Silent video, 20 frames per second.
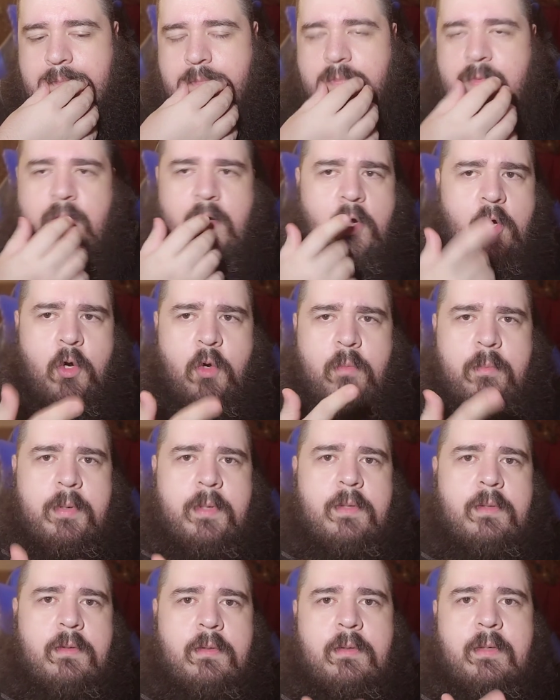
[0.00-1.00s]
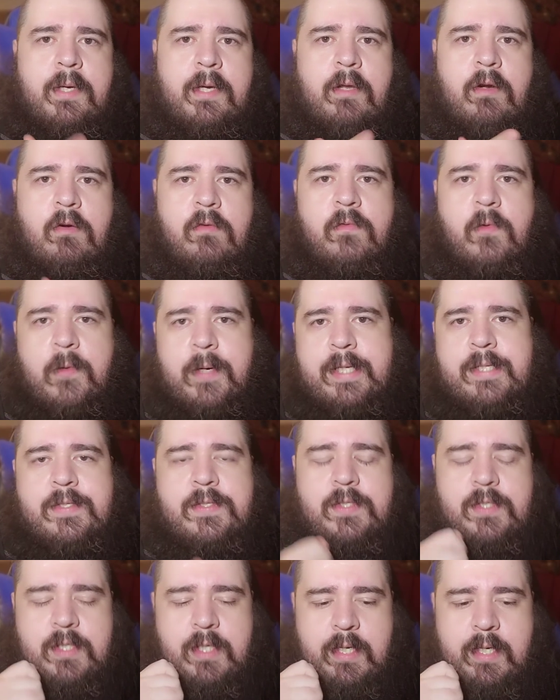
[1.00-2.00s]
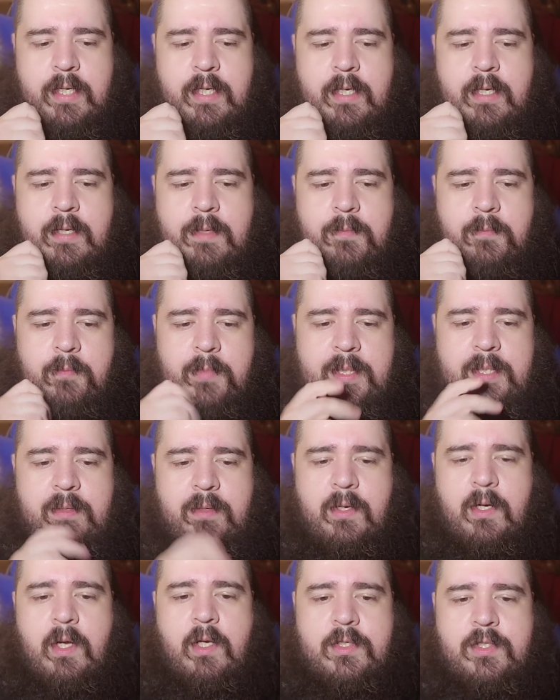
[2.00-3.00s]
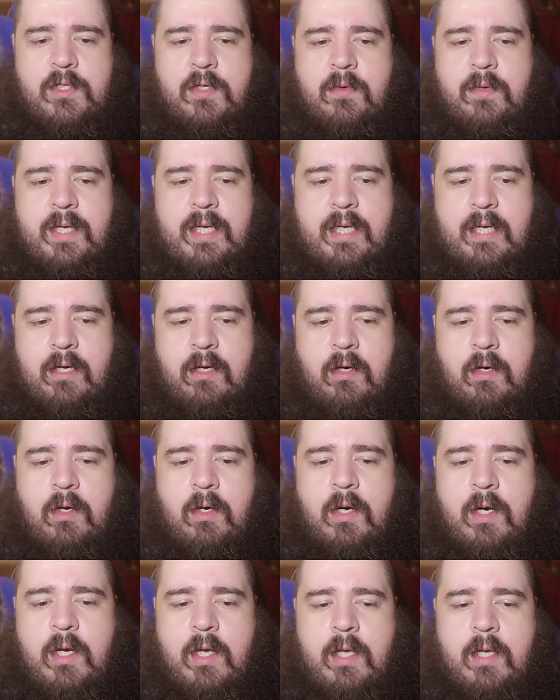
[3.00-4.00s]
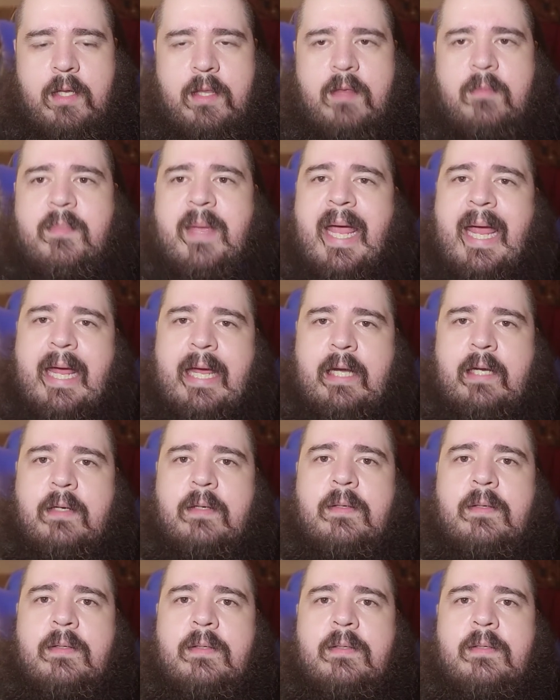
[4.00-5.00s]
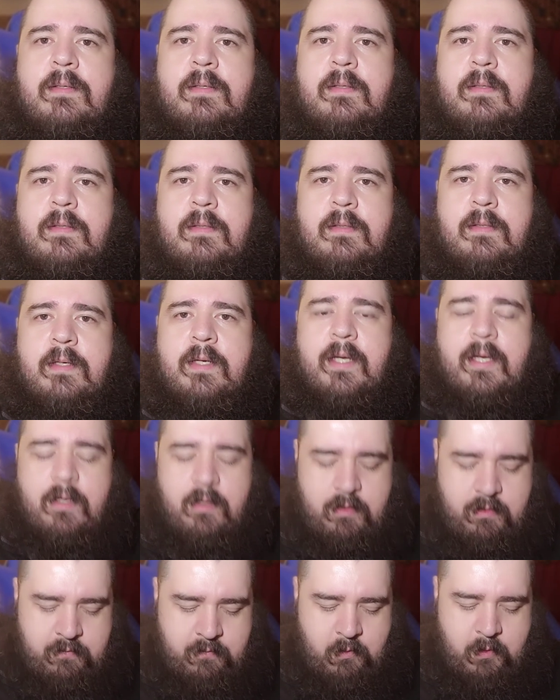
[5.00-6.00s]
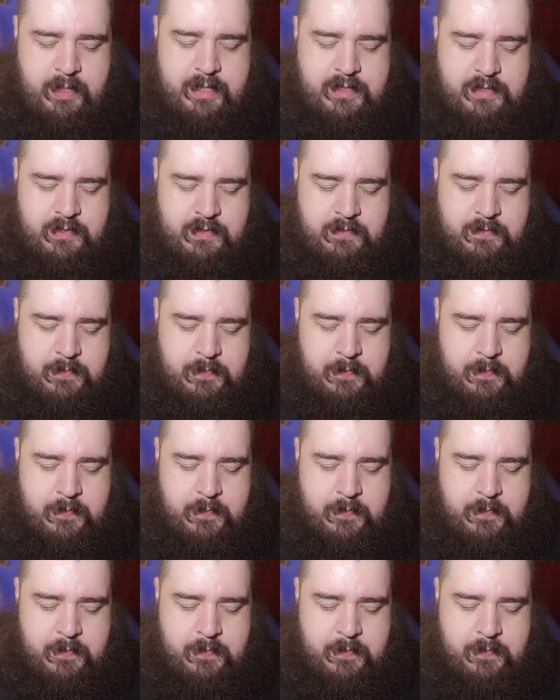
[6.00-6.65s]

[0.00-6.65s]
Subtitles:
the hope in her voice, but you could also hear the pain in her voice.